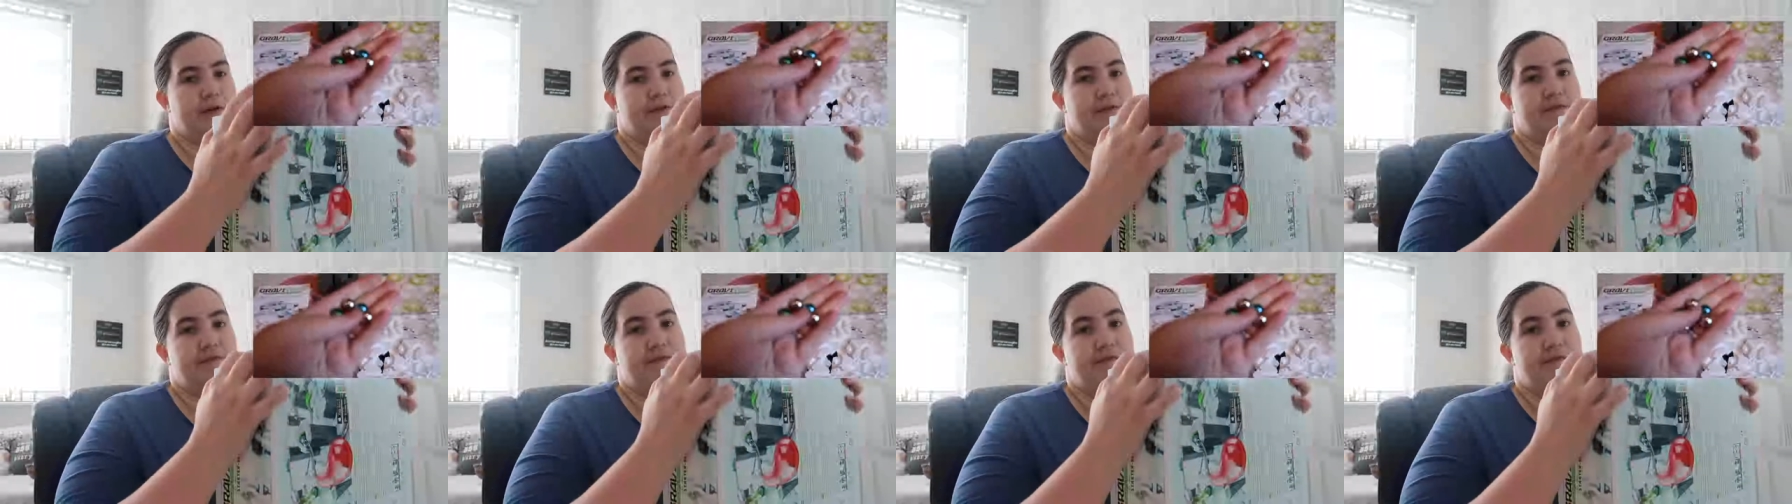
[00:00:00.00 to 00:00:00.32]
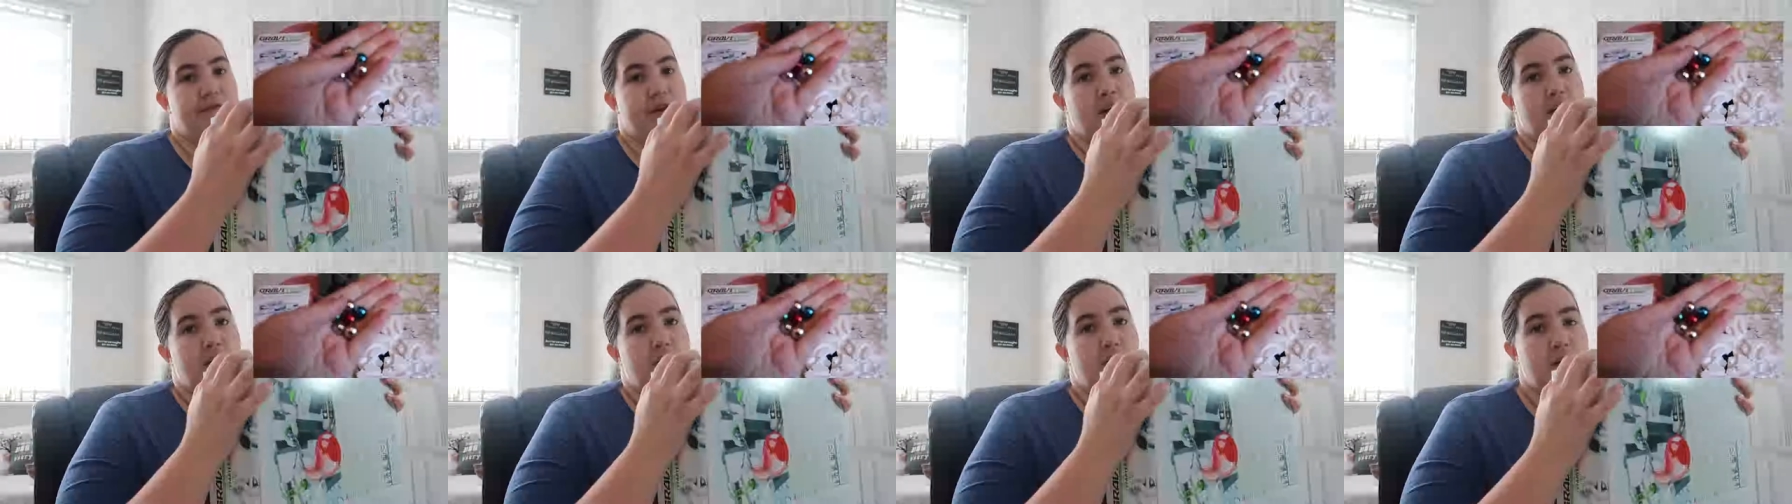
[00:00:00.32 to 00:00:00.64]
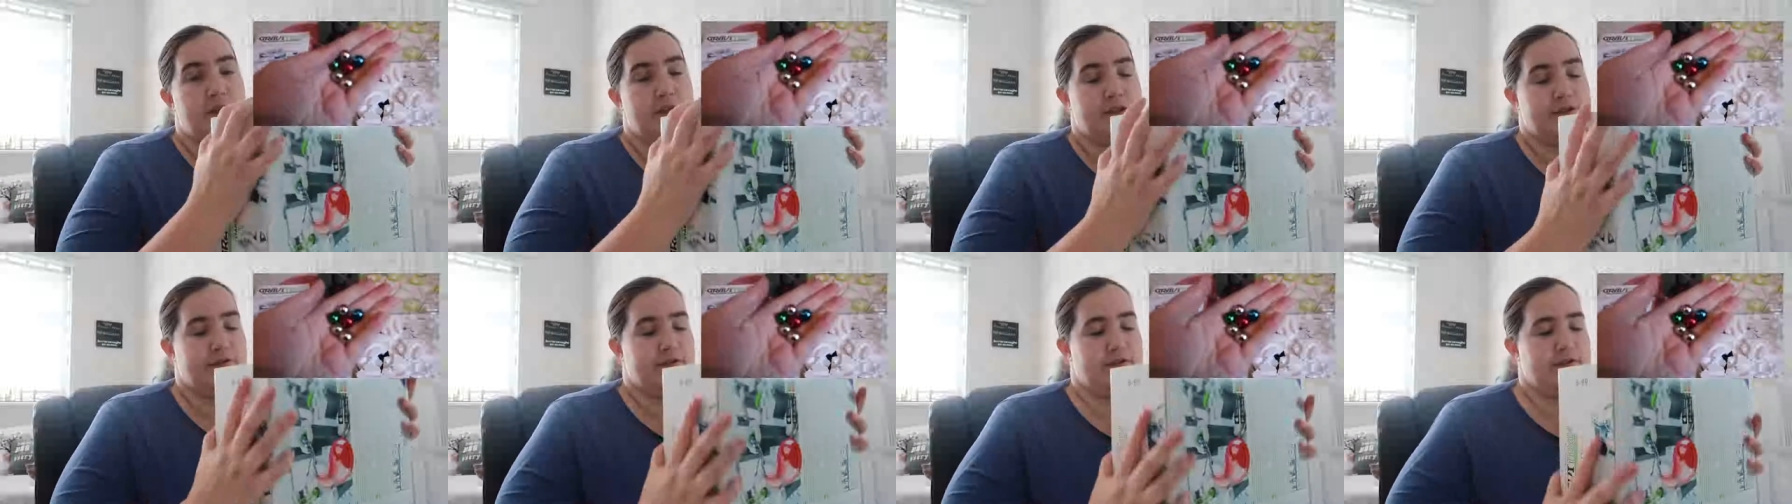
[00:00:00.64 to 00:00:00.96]
of
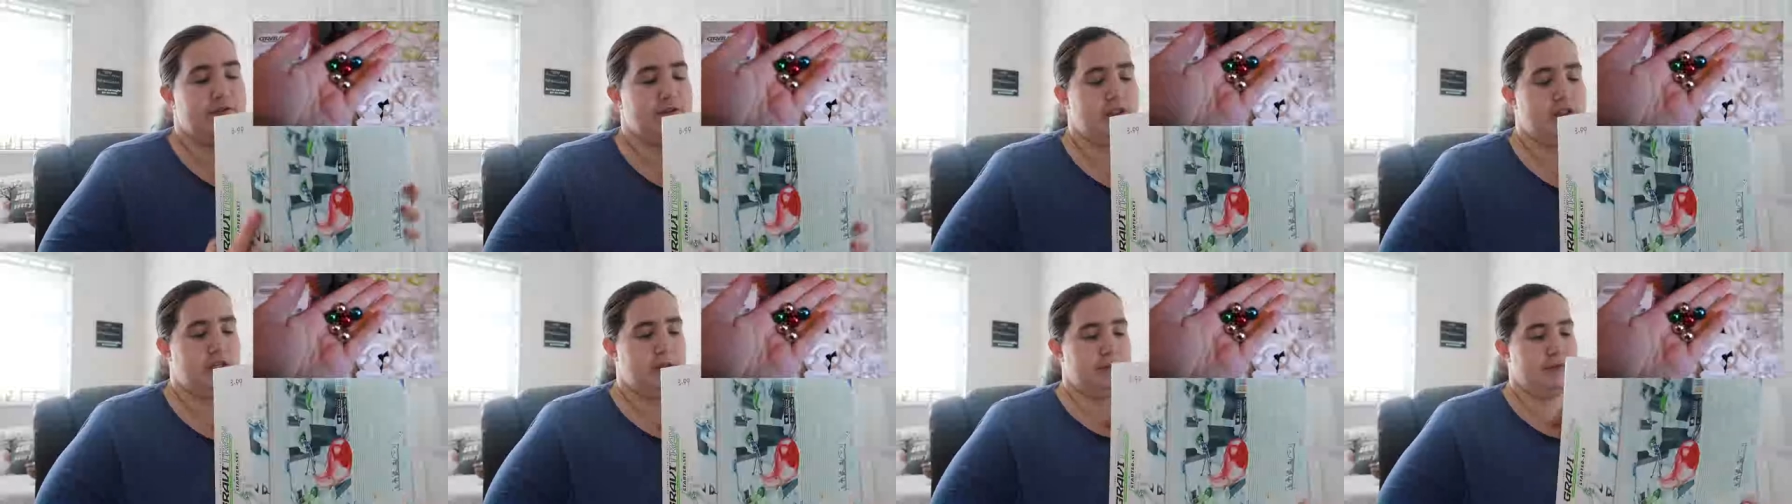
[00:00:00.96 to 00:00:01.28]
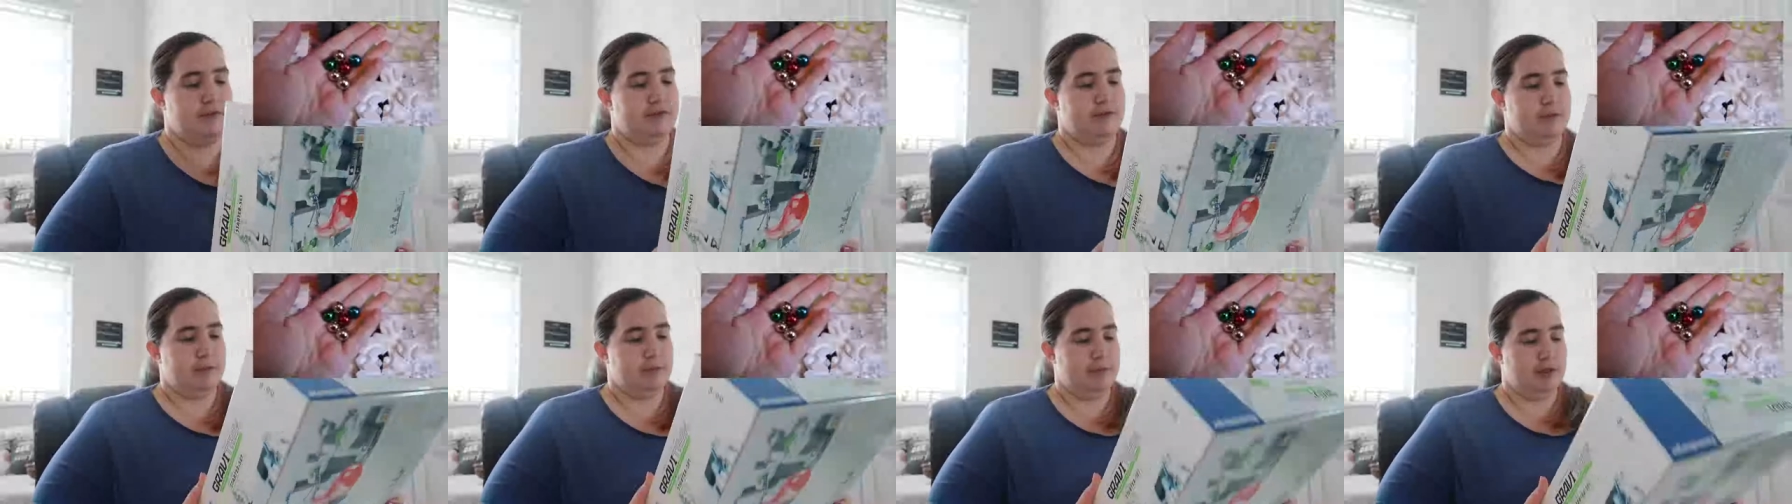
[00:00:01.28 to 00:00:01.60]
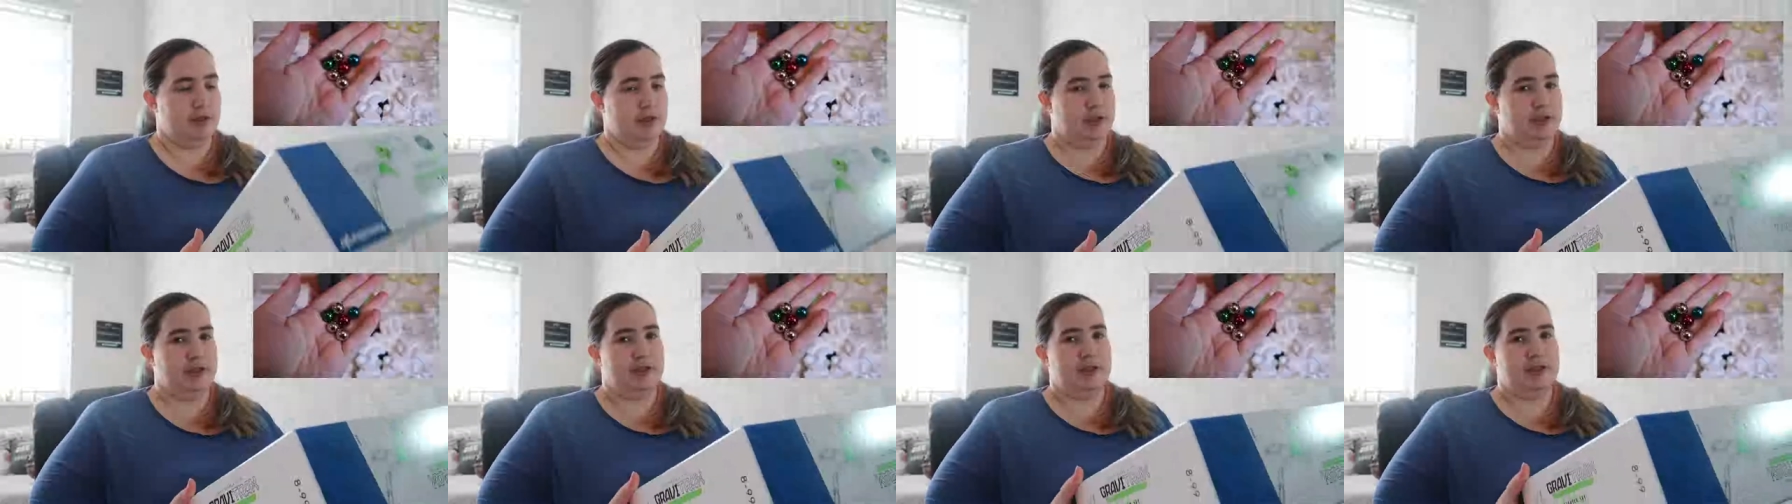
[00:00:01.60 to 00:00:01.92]
loads of different types of
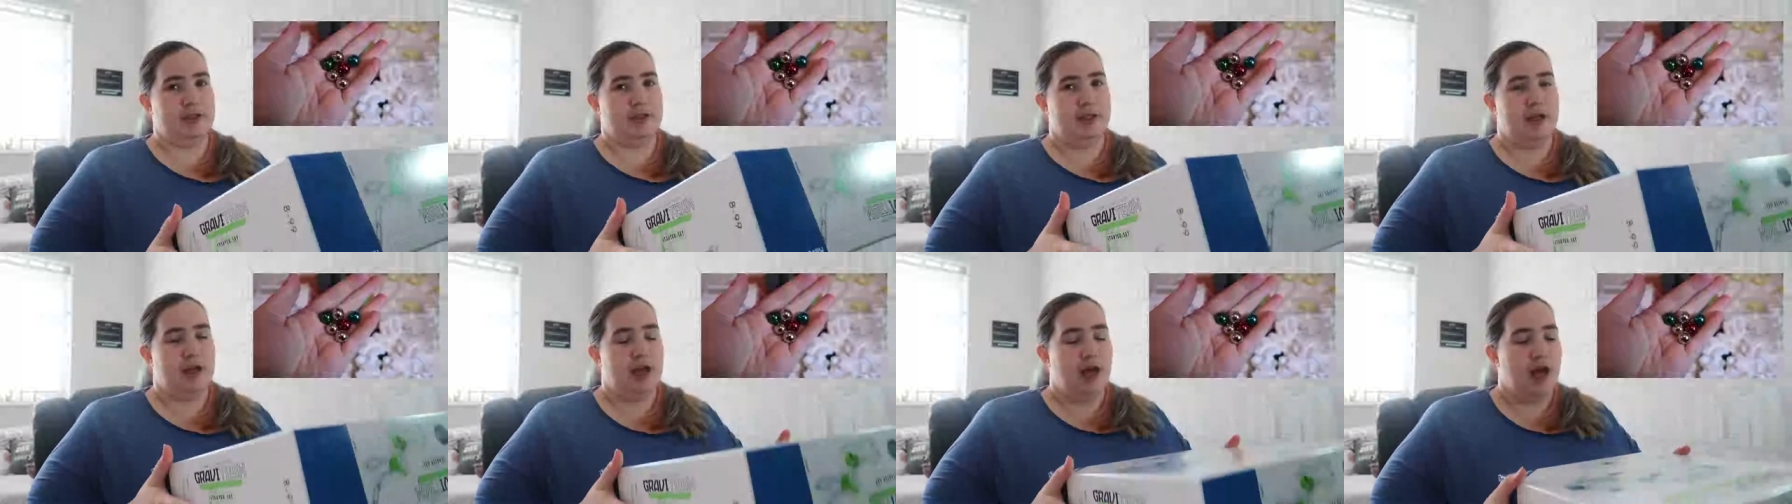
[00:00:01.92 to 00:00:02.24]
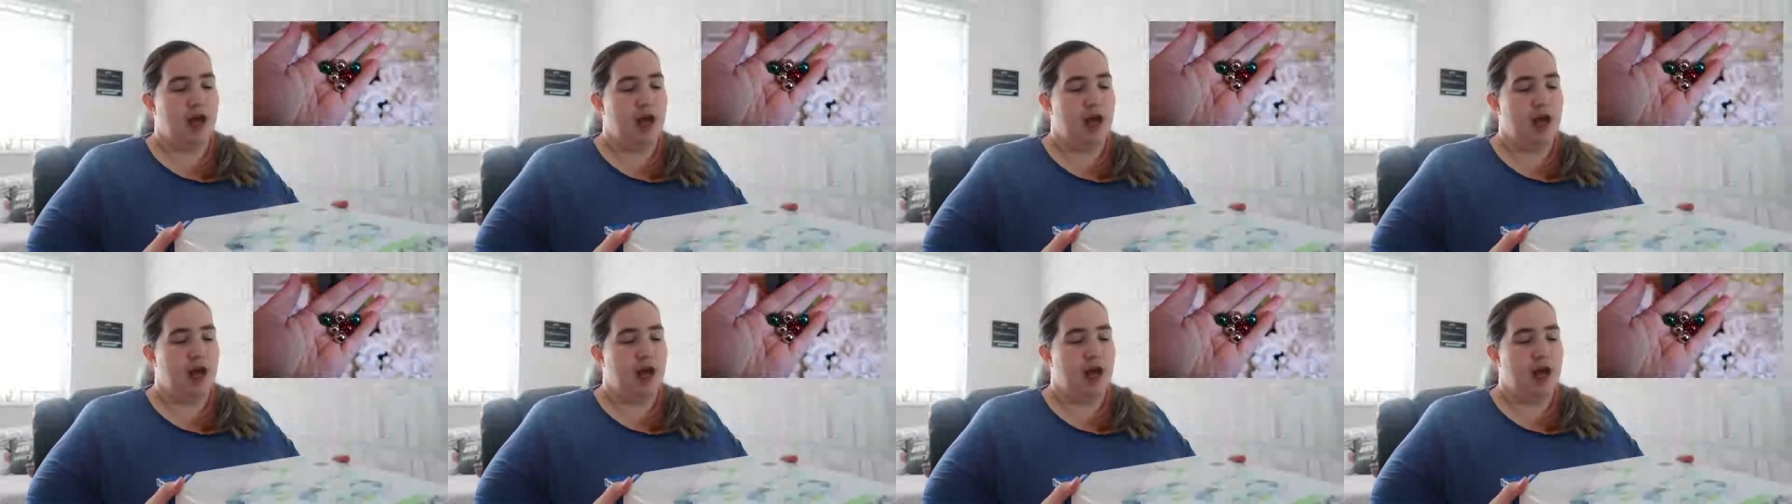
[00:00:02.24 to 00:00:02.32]
components.